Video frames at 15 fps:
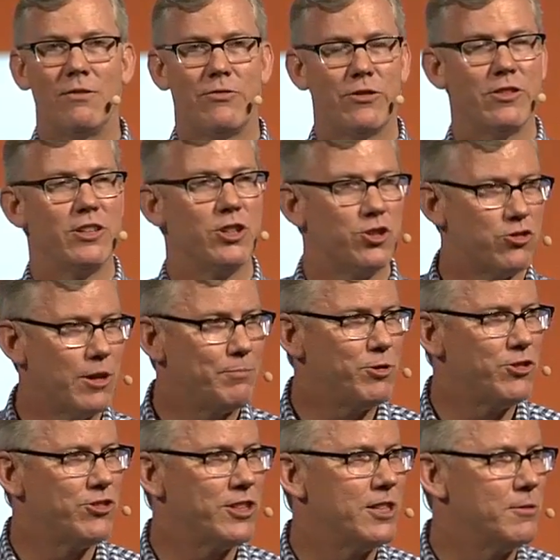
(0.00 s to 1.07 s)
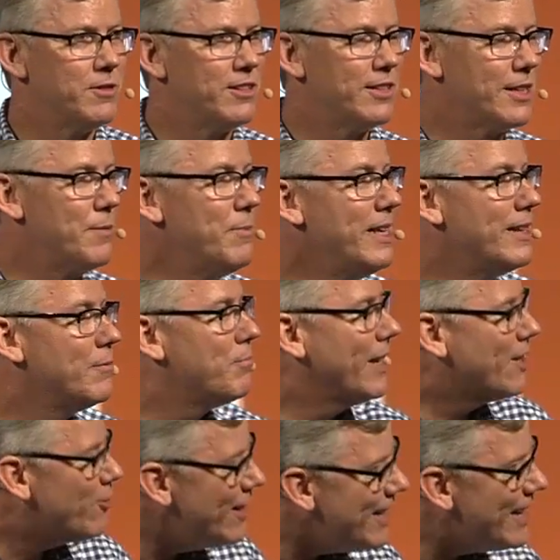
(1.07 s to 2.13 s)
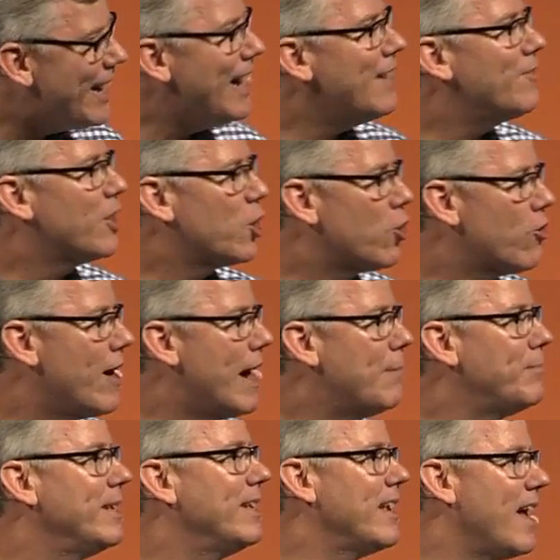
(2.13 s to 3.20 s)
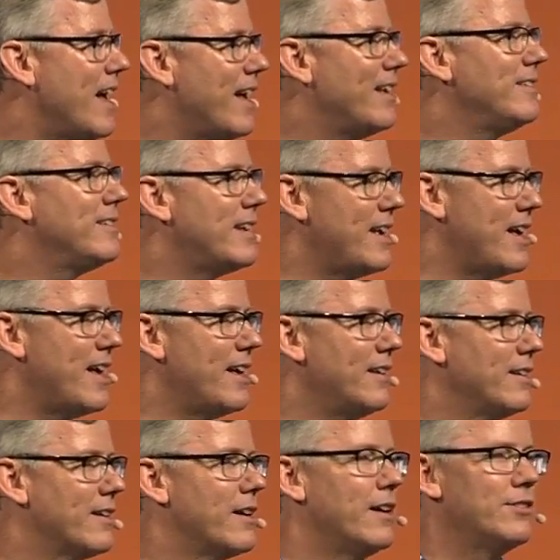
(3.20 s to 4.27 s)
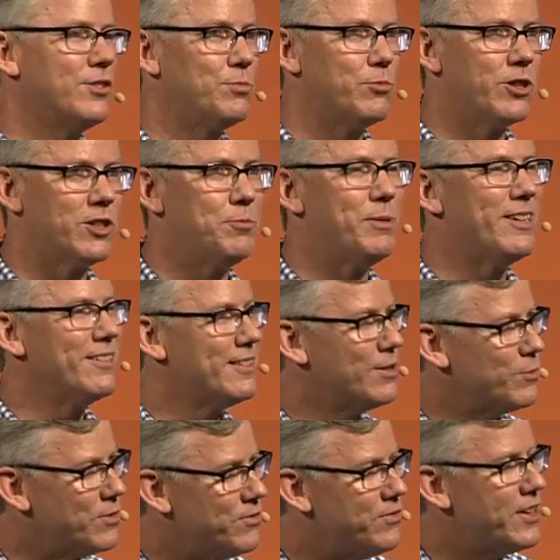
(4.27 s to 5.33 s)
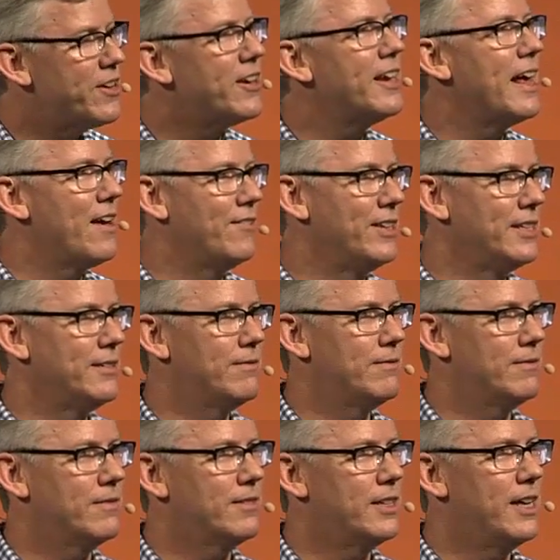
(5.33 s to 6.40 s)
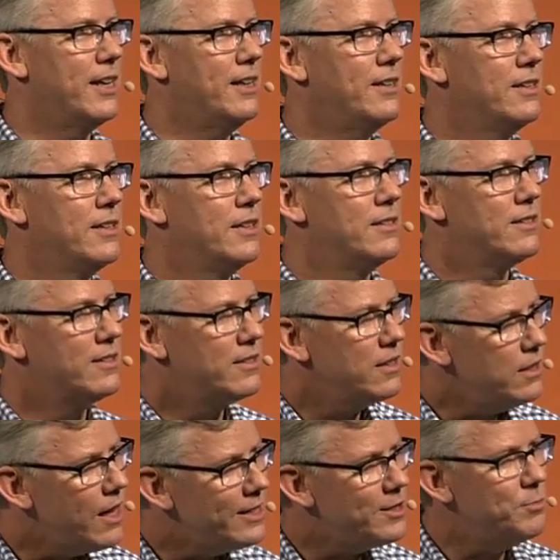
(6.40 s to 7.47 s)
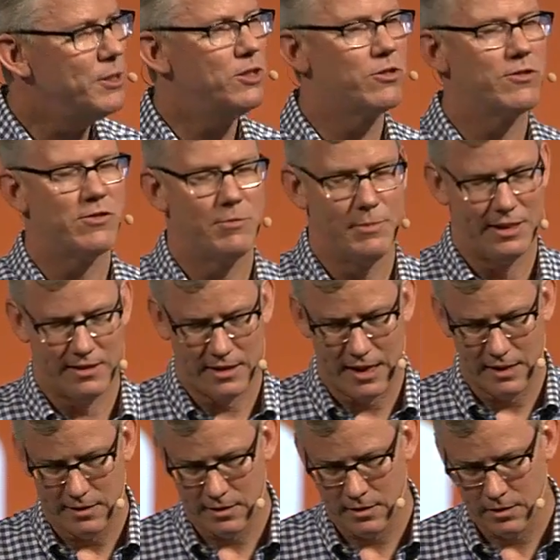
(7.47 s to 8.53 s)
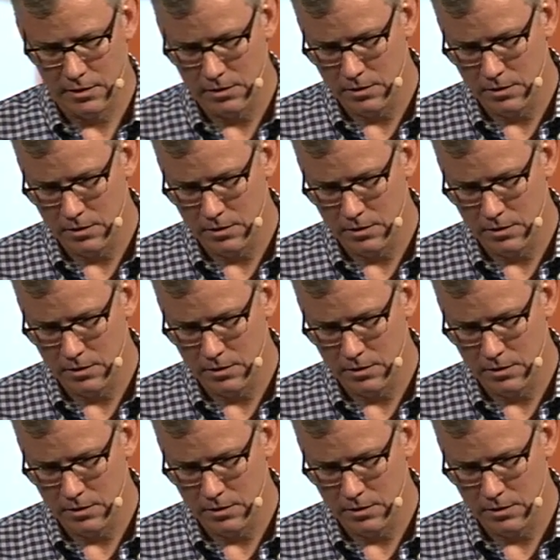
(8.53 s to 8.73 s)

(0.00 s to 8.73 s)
for the disruptors to come in by creating kind of a crappy end-to-end customer experience that was very heavy, okay? There's a lot to be learned from these guys.